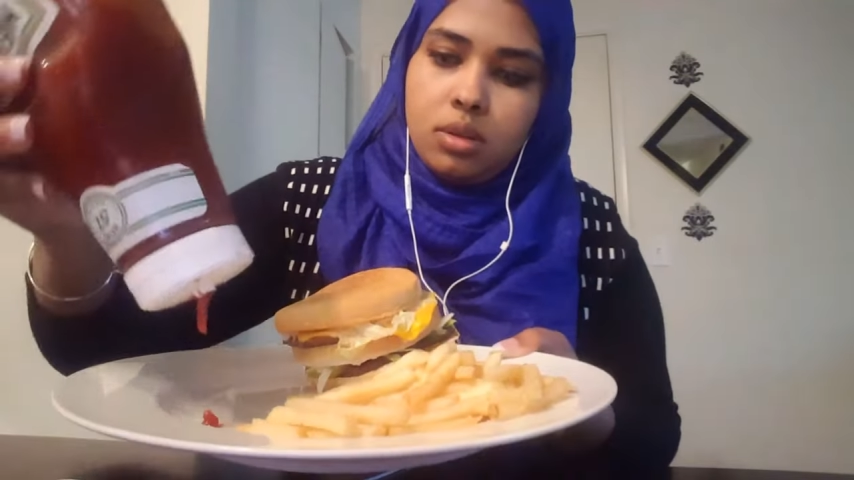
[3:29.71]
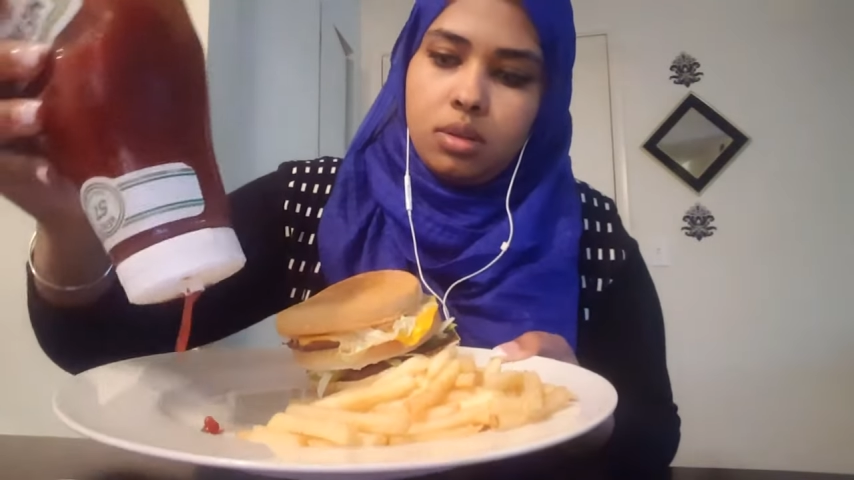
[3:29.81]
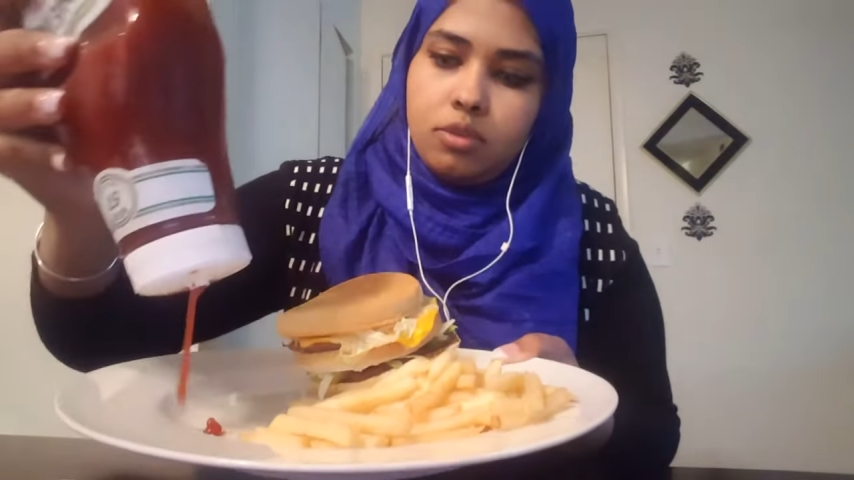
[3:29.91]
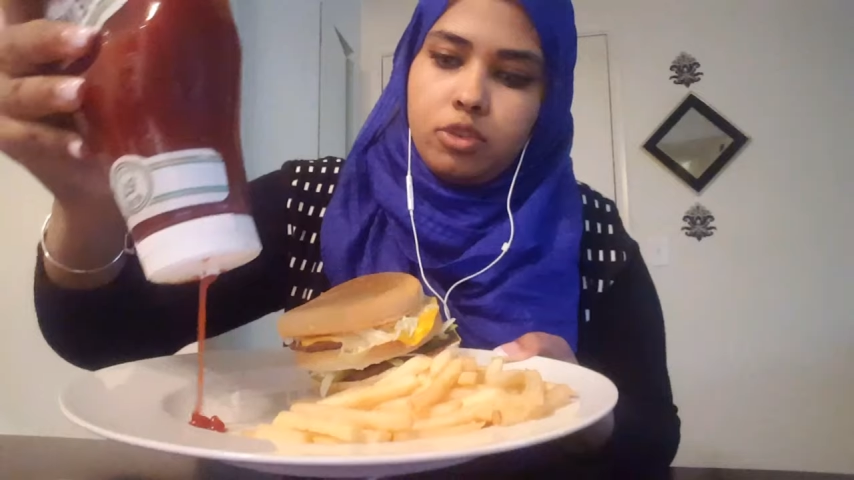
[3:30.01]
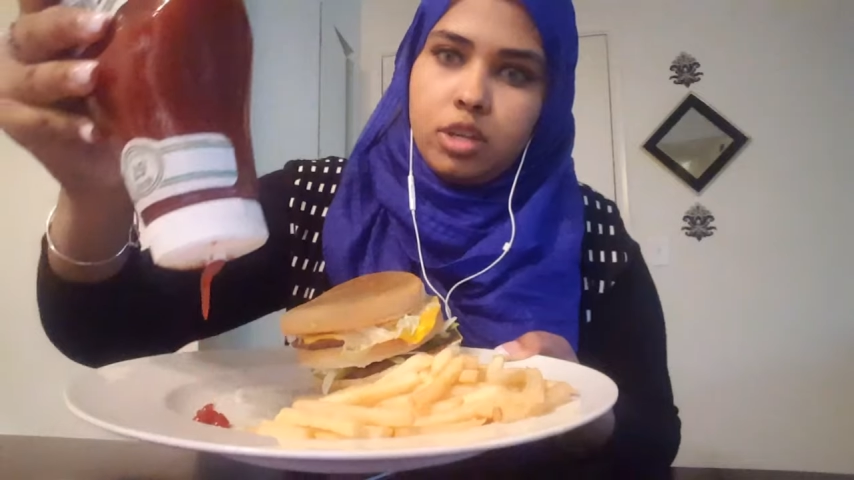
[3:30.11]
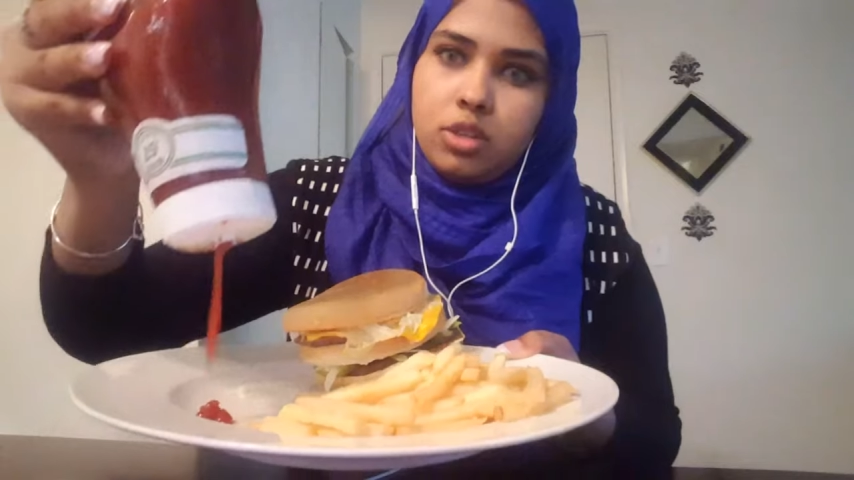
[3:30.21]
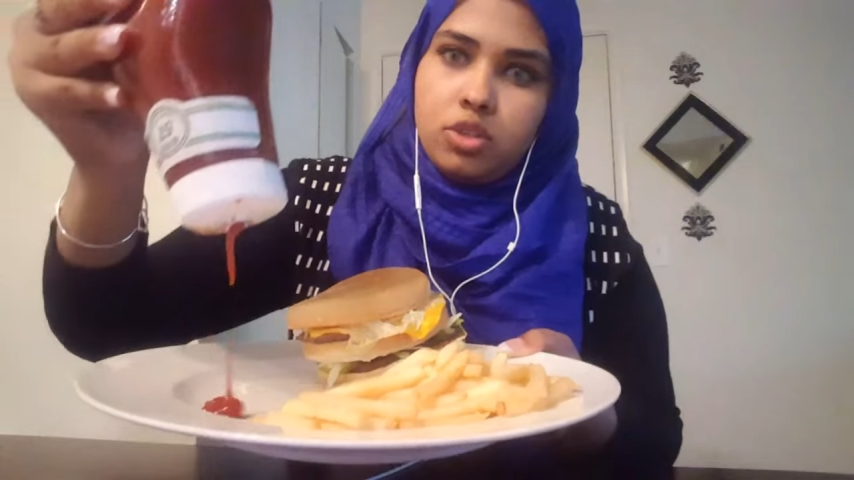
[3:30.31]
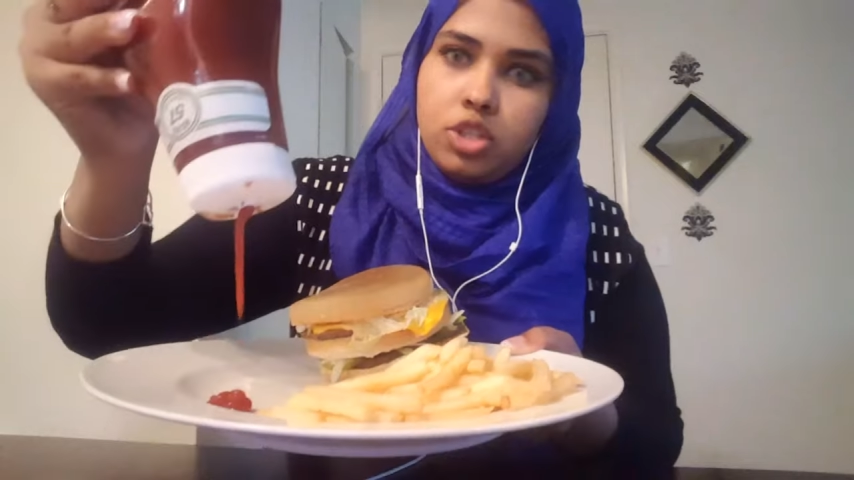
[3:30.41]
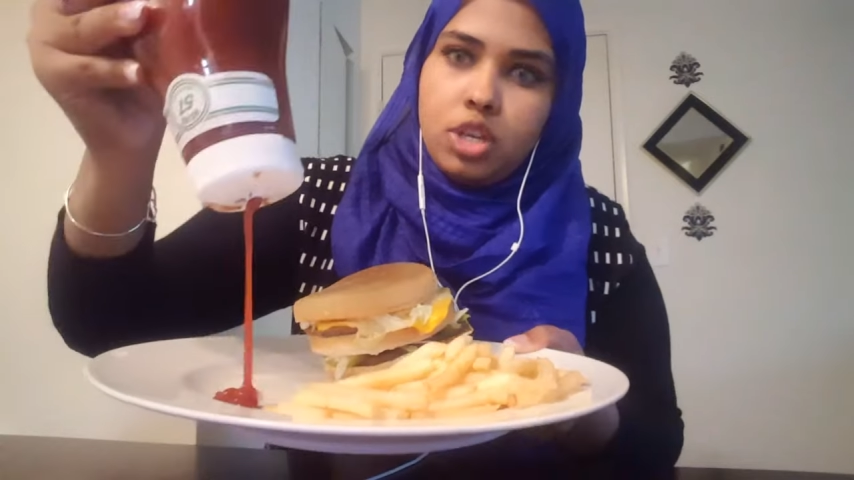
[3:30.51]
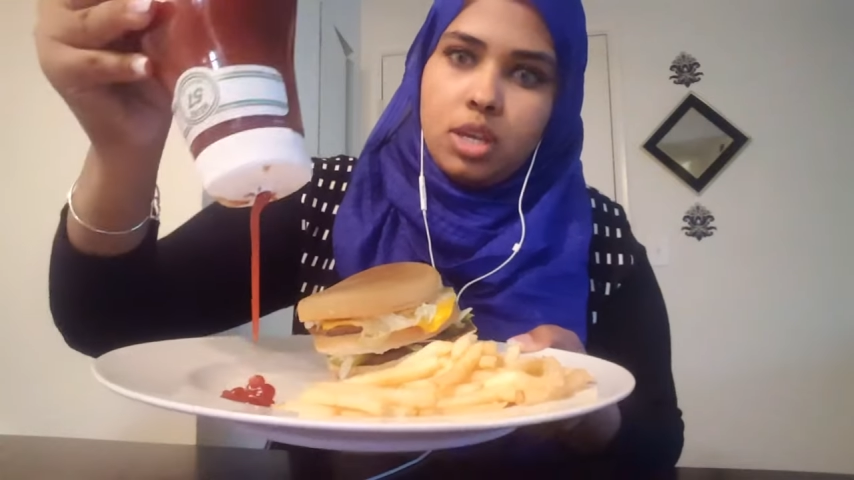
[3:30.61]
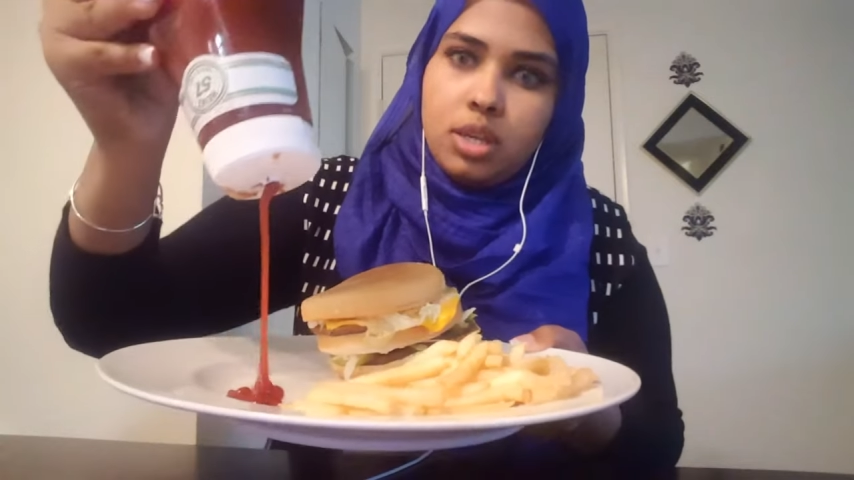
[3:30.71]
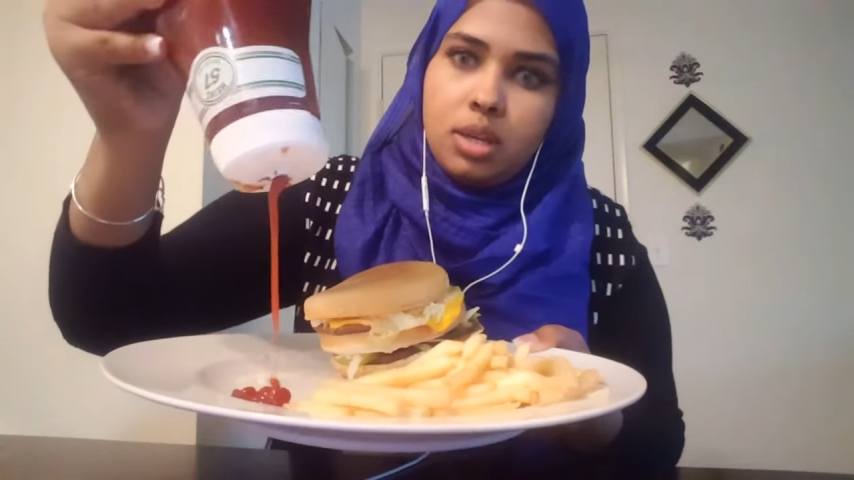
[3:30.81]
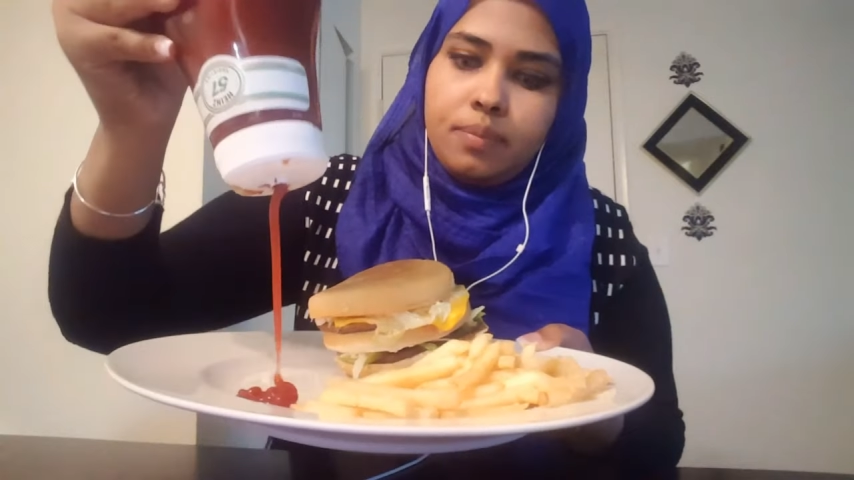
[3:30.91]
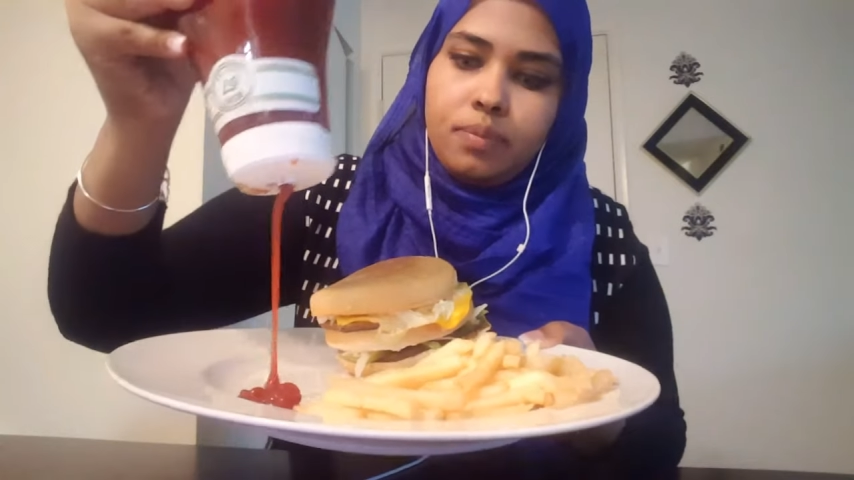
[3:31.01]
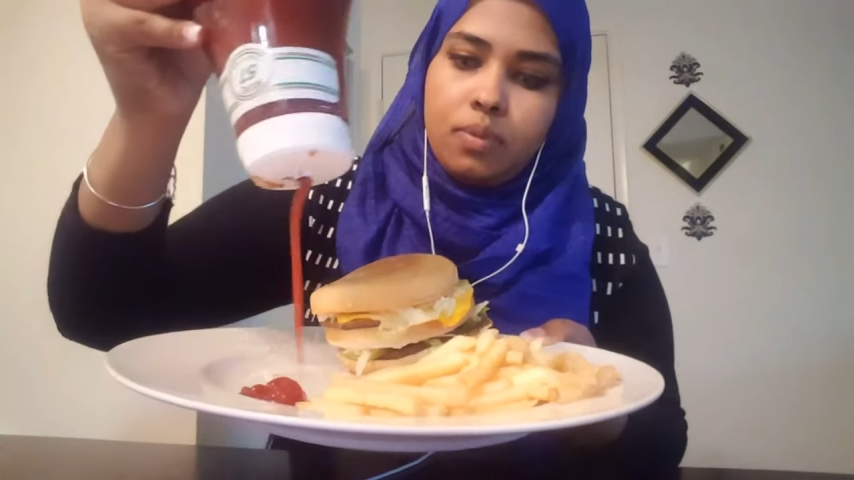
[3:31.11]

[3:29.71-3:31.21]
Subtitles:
I forget to shake it.